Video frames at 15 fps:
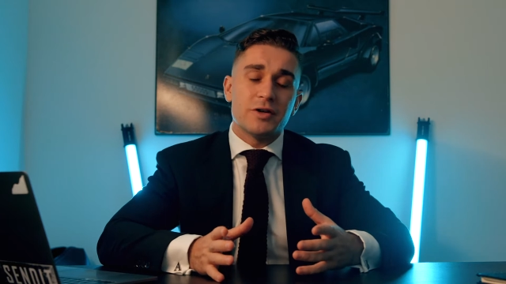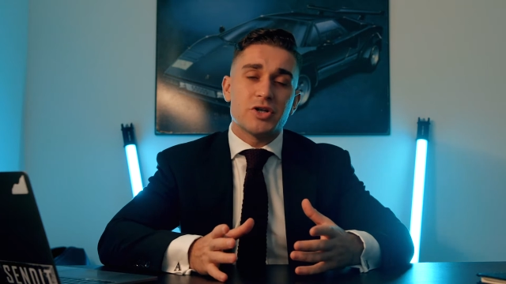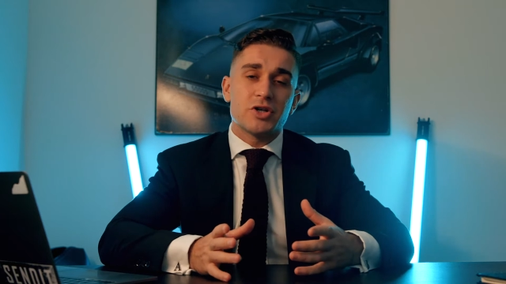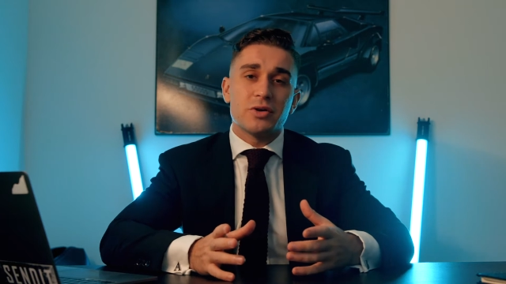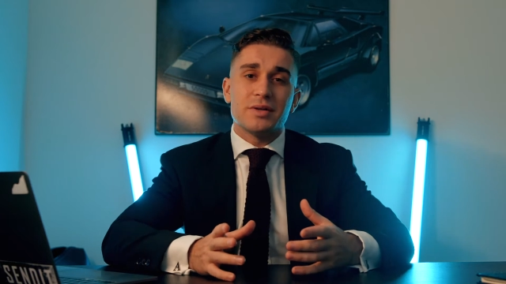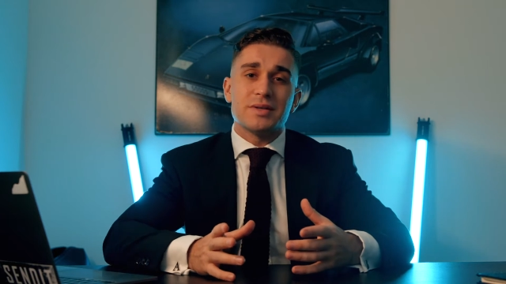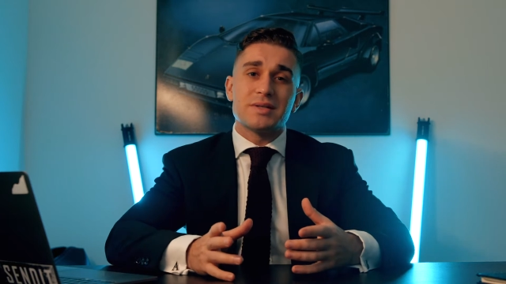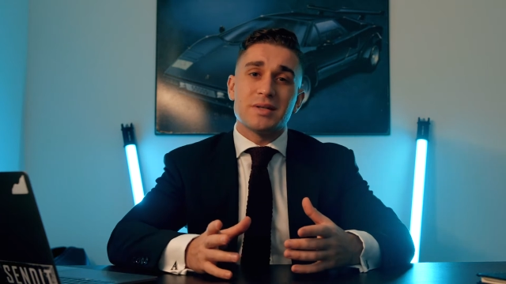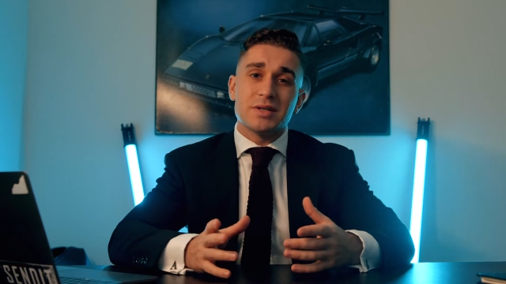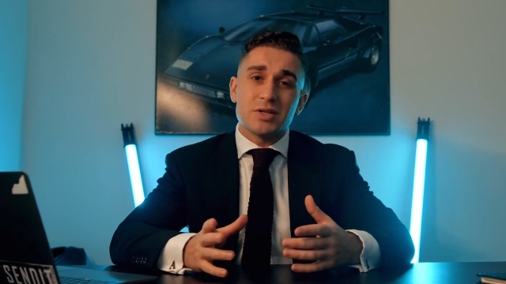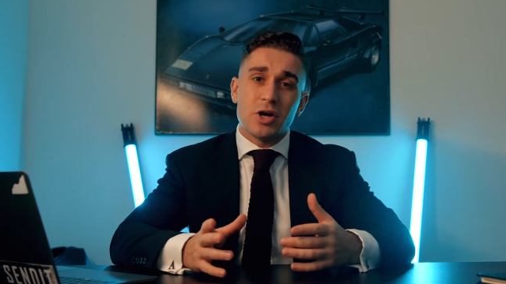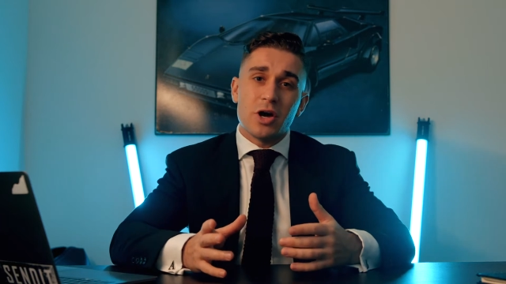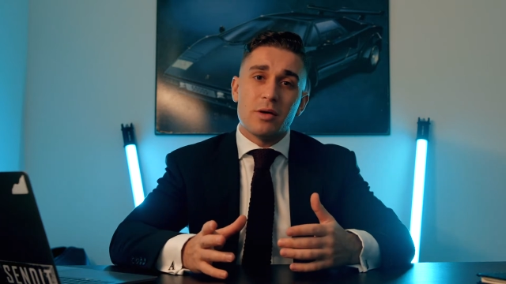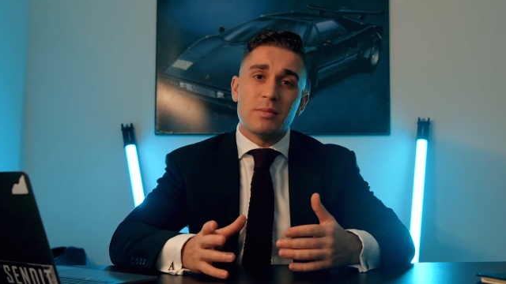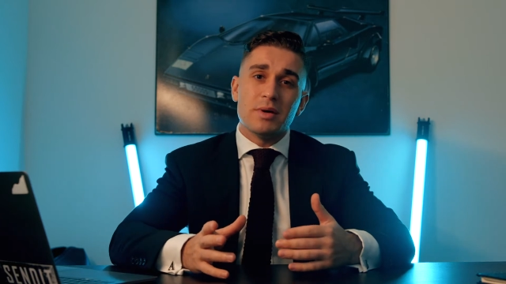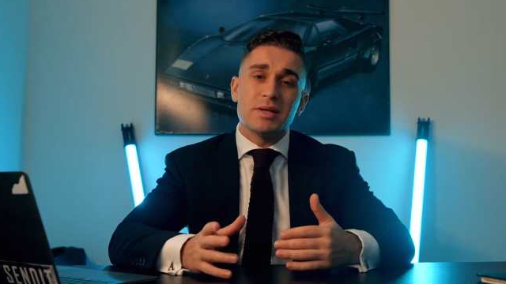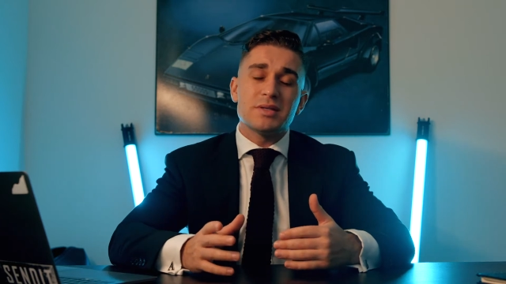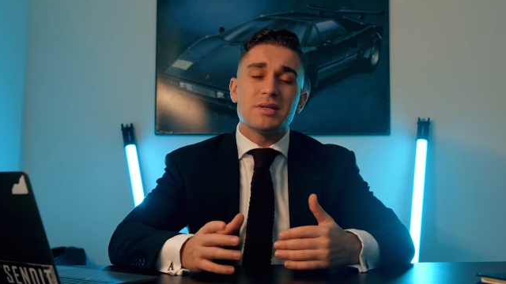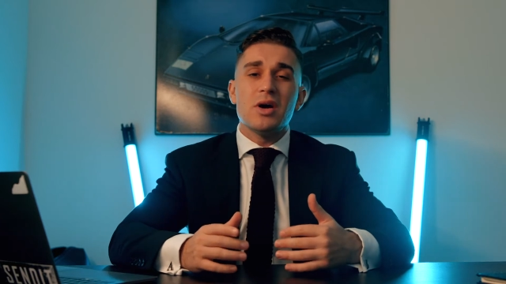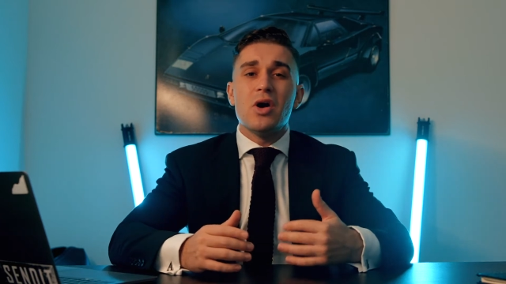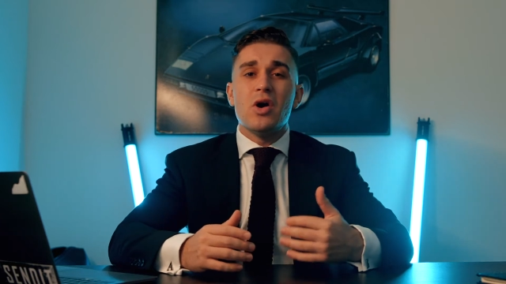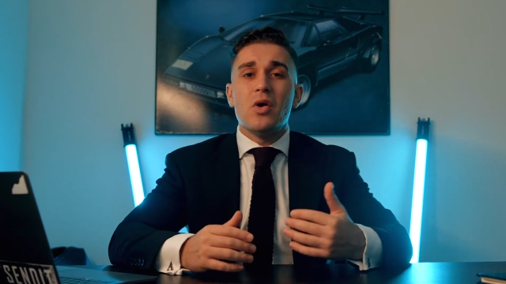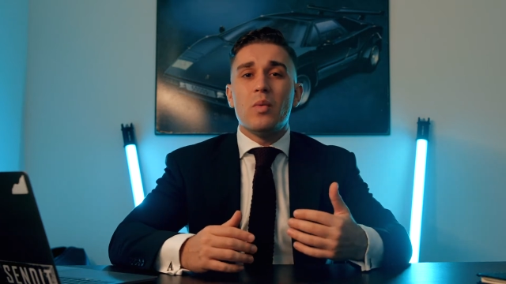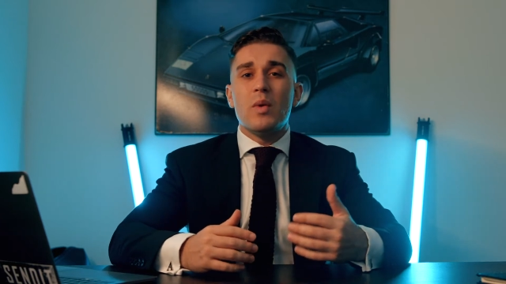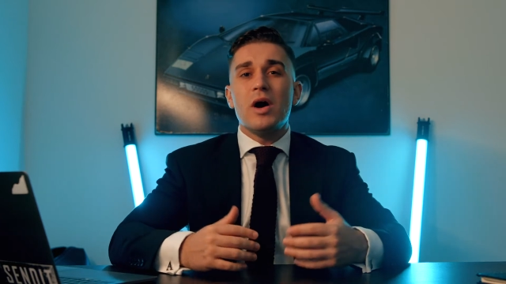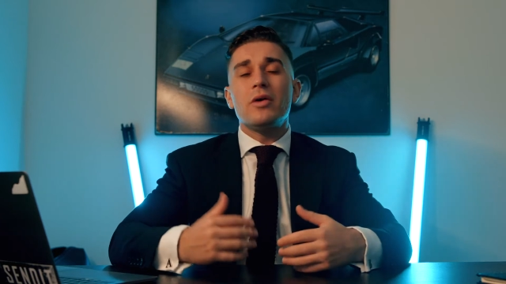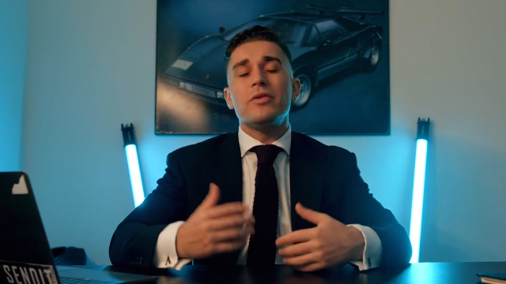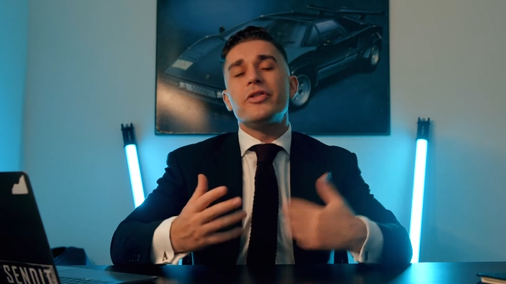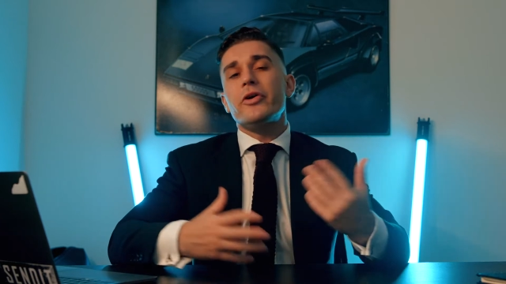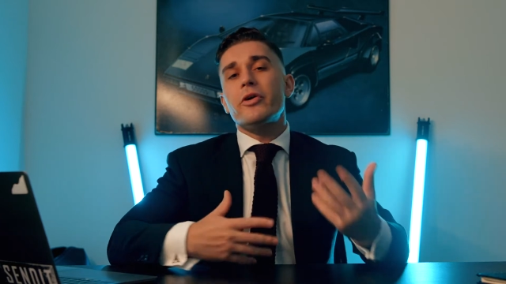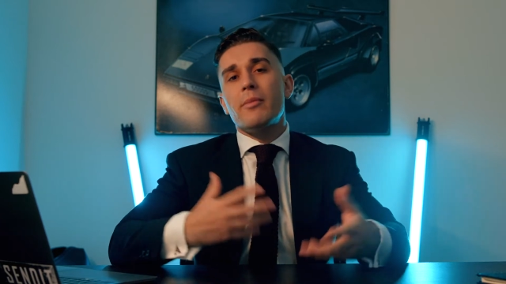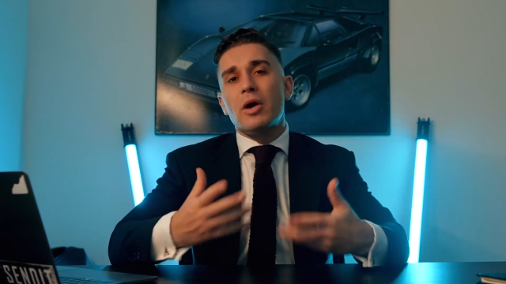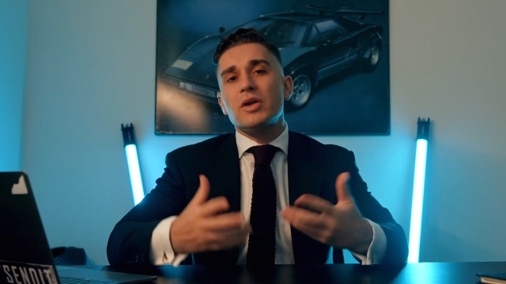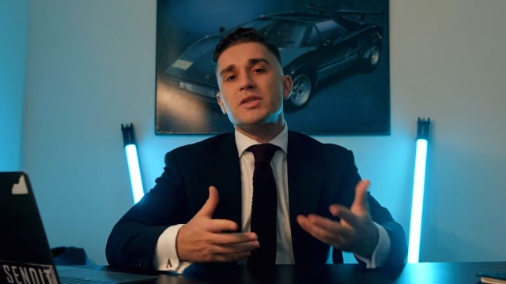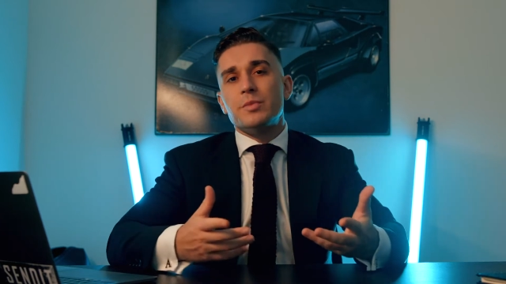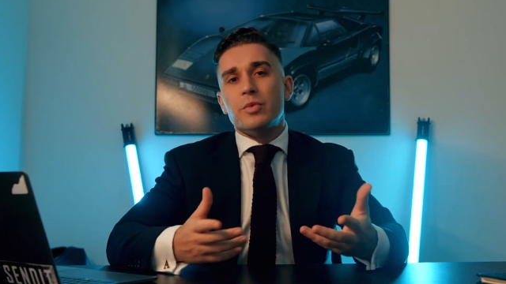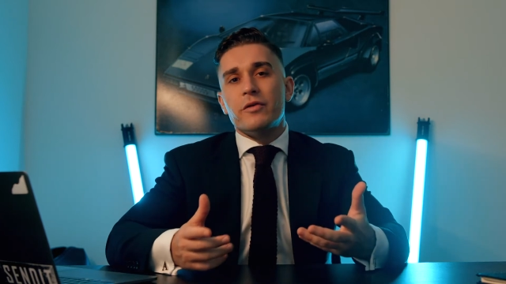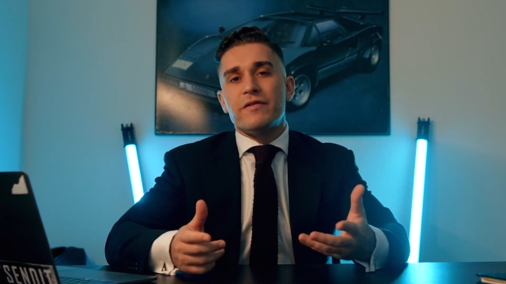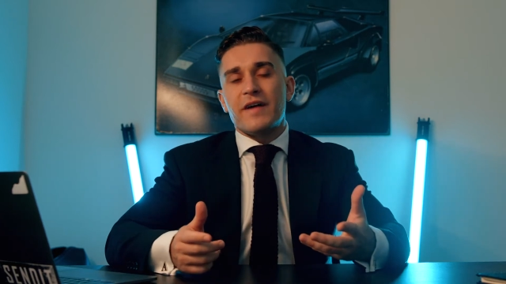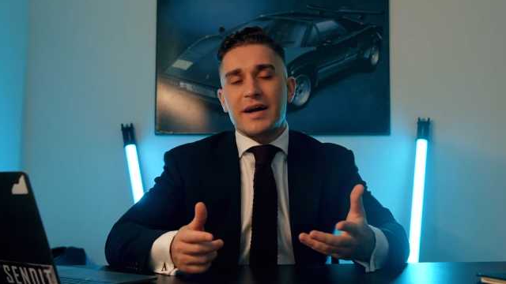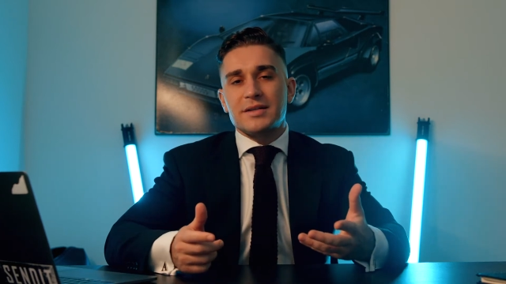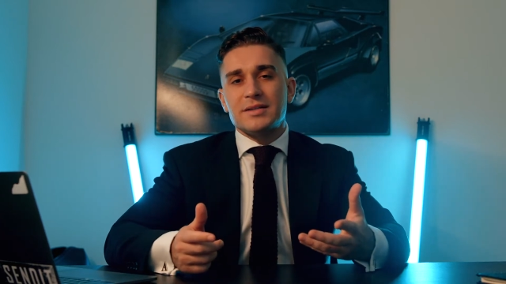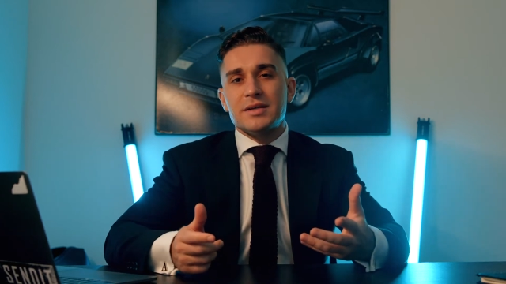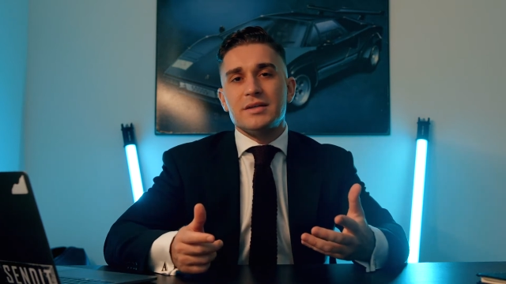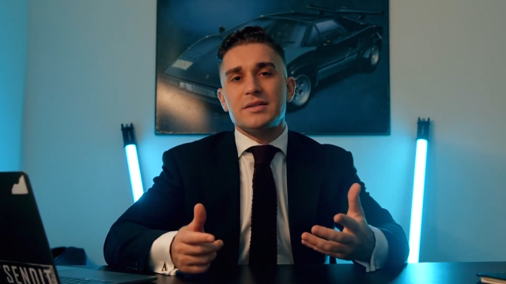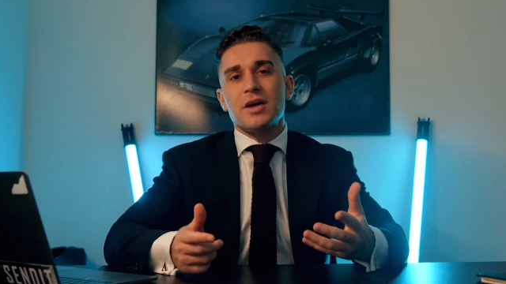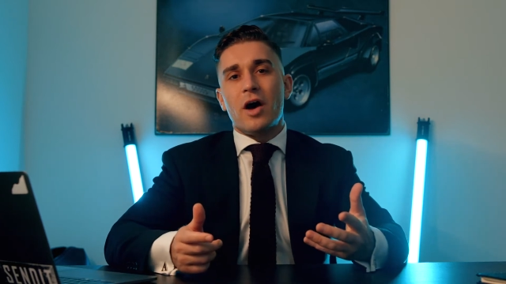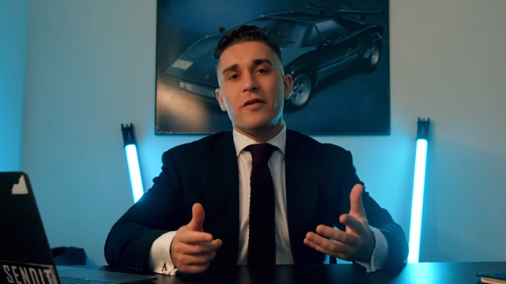insurance determined? Well, there are multiple factors.